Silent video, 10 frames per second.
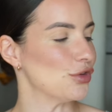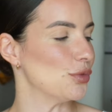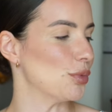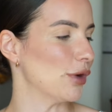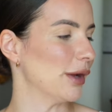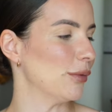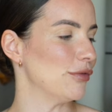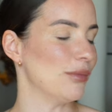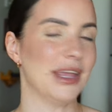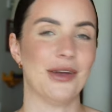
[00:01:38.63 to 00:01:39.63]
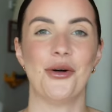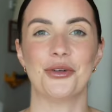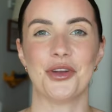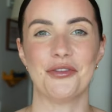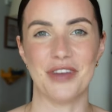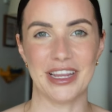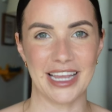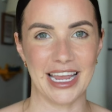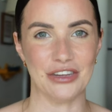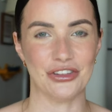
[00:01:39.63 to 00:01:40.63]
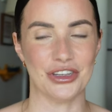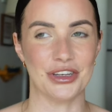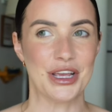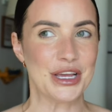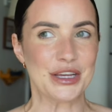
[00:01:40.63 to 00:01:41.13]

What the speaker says: to bring with me on vacation,